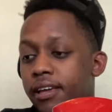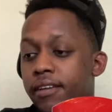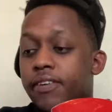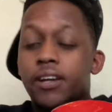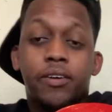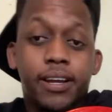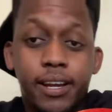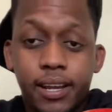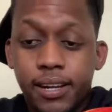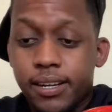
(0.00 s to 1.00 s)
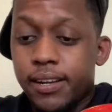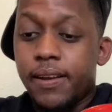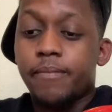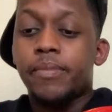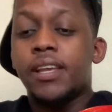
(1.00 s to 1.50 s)
if I don't get a haircut.
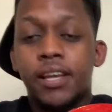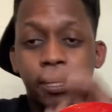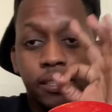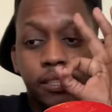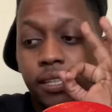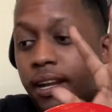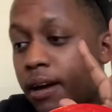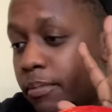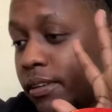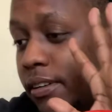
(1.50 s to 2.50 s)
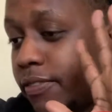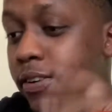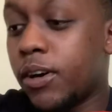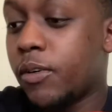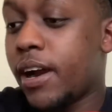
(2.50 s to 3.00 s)
Number
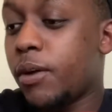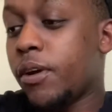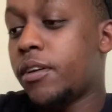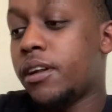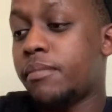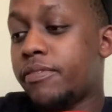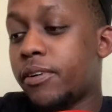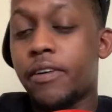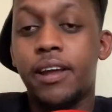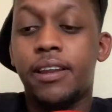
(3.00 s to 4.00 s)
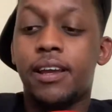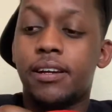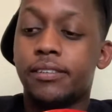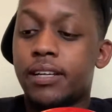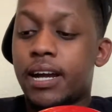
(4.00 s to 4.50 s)
four, right? We're on number four right
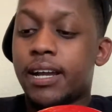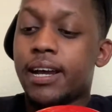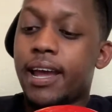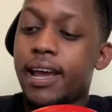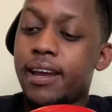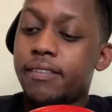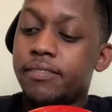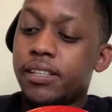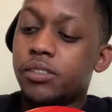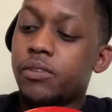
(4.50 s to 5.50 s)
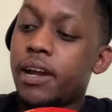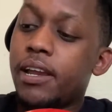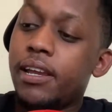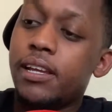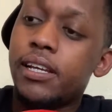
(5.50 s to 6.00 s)
now. I gotta have this right
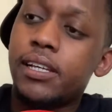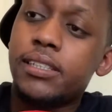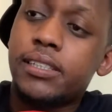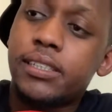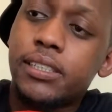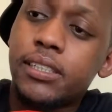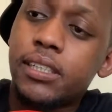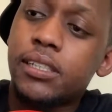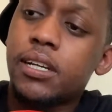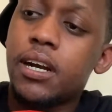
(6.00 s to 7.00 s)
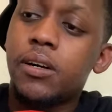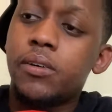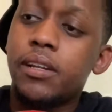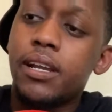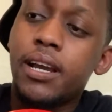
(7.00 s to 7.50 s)
here. It's
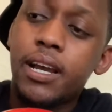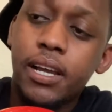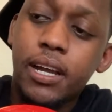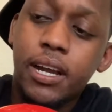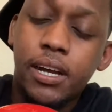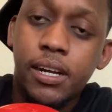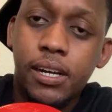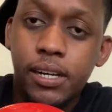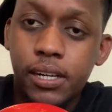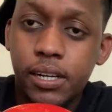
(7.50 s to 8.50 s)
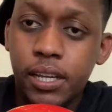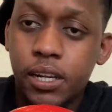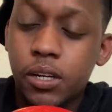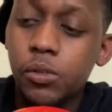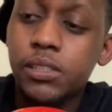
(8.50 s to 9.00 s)
called
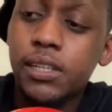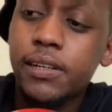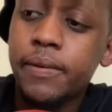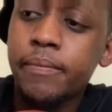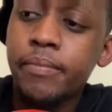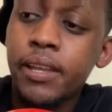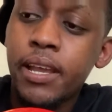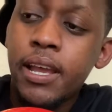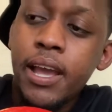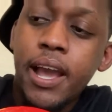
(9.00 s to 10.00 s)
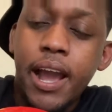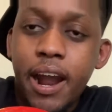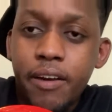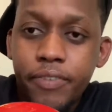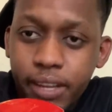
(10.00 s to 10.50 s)
Ikuza
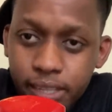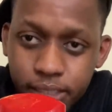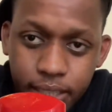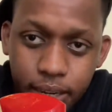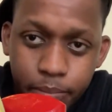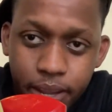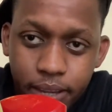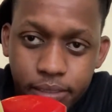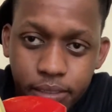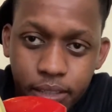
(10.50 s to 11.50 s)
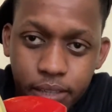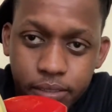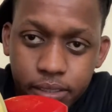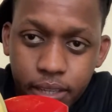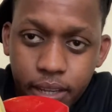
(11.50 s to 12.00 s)
African Shea Butter. You know what
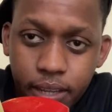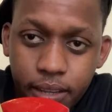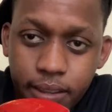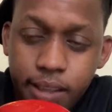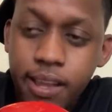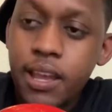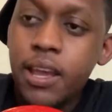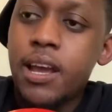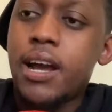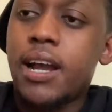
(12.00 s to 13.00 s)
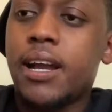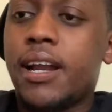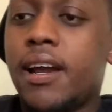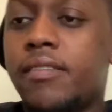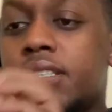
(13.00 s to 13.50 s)
I'm saying? I gotta
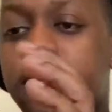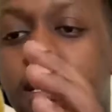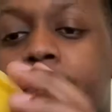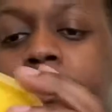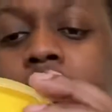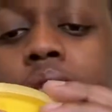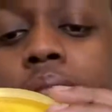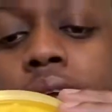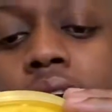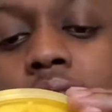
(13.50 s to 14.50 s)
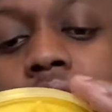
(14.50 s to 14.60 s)
have the shea butter with me all the